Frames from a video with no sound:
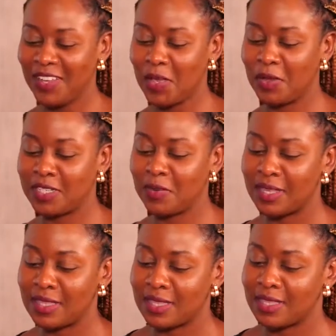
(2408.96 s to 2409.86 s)
we're waiting
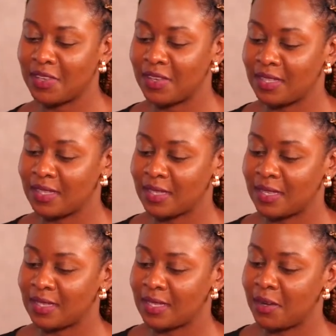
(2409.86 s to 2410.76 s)
what the CEO
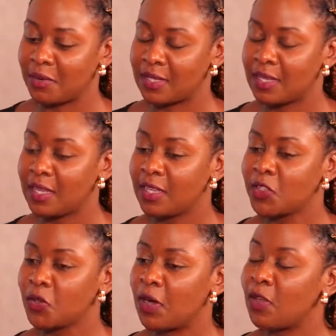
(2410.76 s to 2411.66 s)
is out.
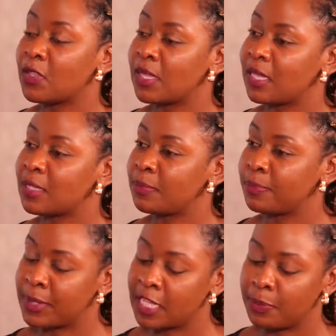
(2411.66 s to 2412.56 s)
So
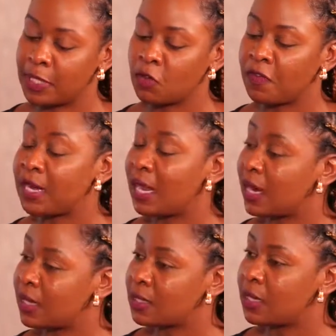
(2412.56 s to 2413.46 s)
that's part of
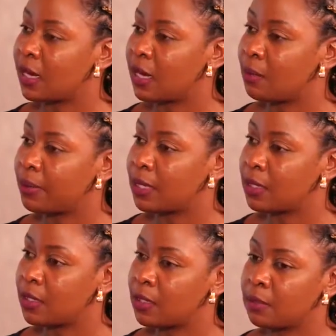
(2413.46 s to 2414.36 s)
analyzing a
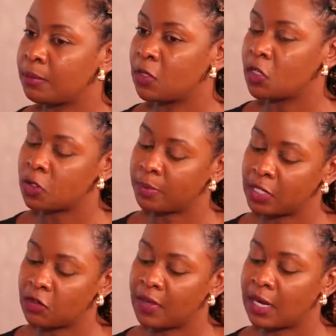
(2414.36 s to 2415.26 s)
company, because
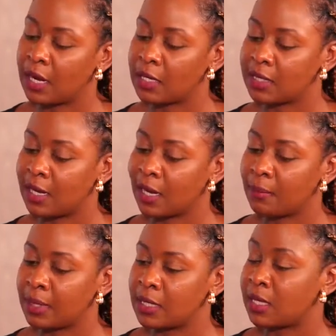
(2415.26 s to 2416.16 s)
part of analyzing a
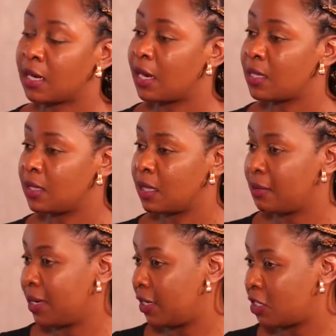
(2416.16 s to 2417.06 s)
company is analyzing the
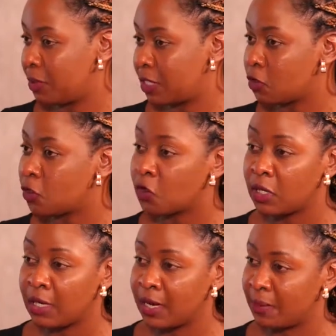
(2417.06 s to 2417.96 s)
management, not
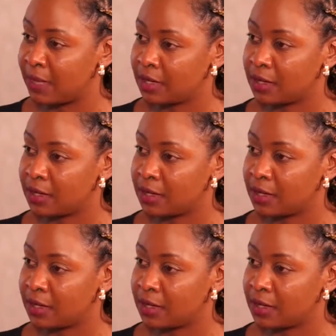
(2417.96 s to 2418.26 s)
only numbers.